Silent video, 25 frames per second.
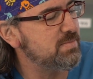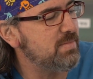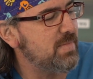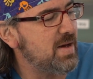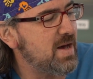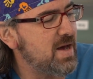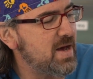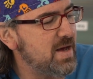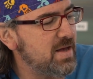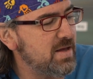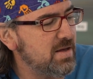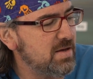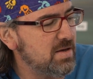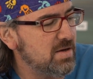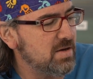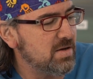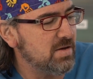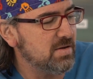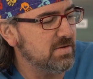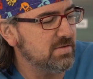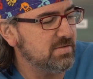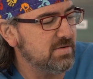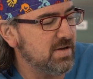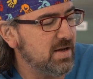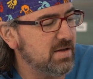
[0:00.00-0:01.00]
my
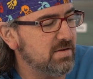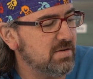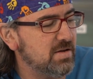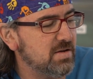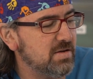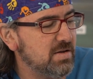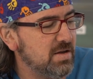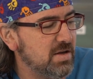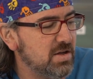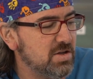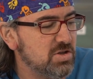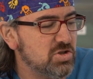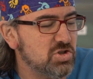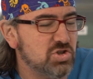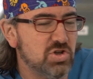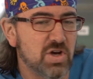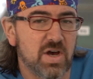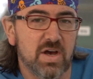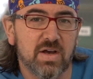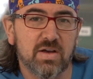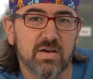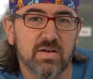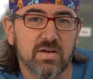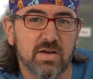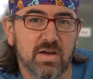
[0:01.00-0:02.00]
tendon in
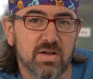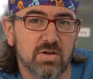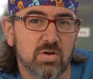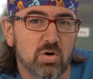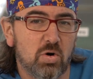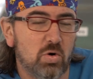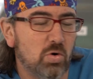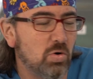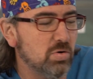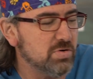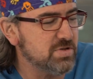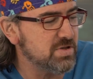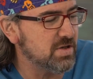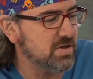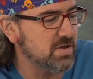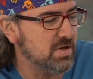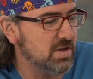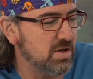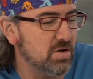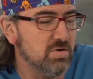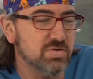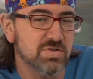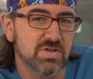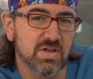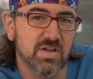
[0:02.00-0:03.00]
check and holds it
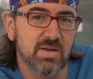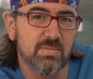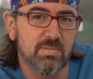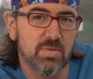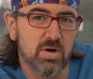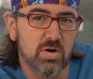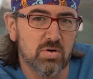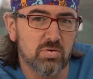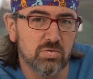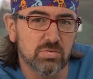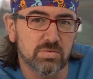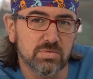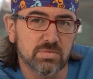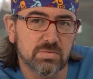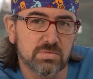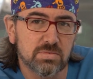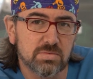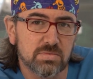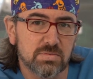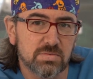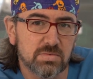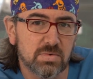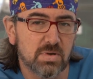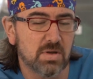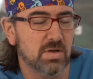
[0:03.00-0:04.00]
close to the bone.
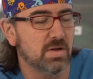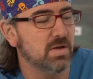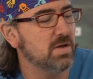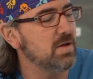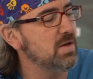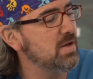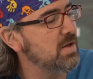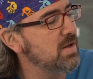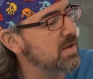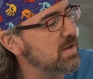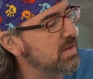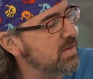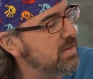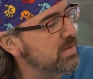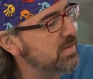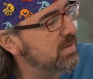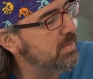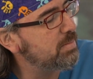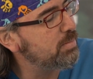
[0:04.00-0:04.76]
The